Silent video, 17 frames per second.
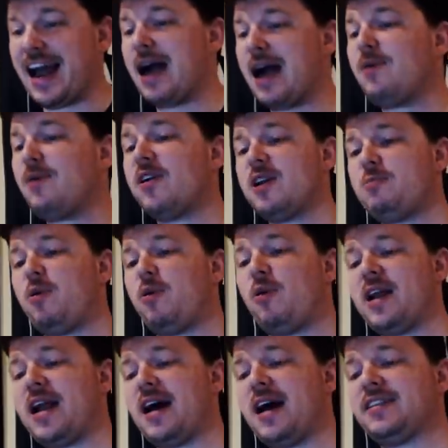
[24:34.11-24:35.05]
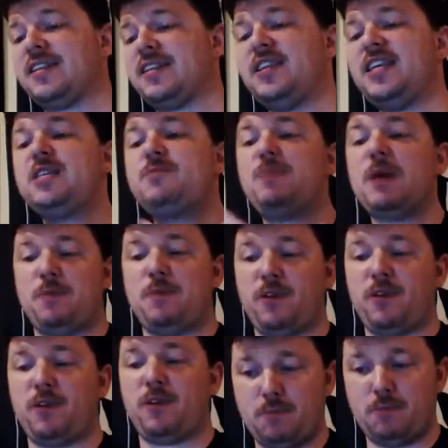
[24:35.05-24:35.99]
and then I wanted to point out that
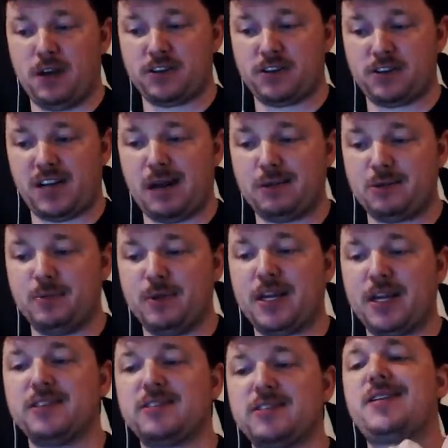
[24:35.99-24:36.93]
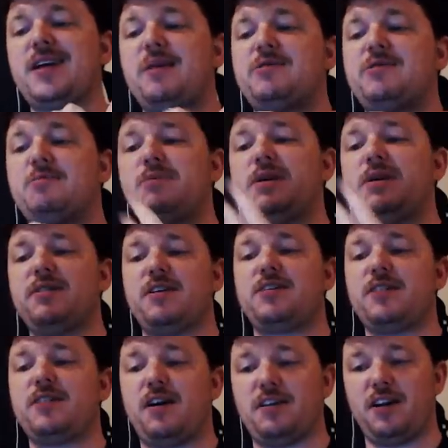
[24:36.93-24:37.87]
these people aren't beer snobs because of the types
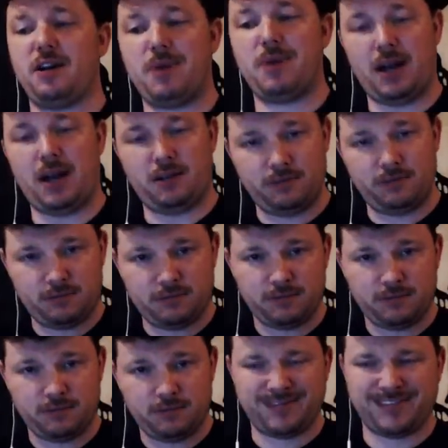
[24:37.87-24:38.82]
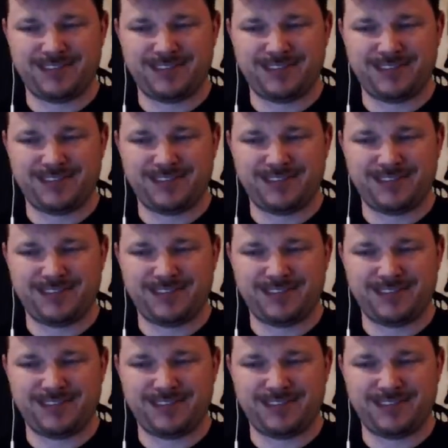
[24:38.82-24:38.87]
of beer they're talking about.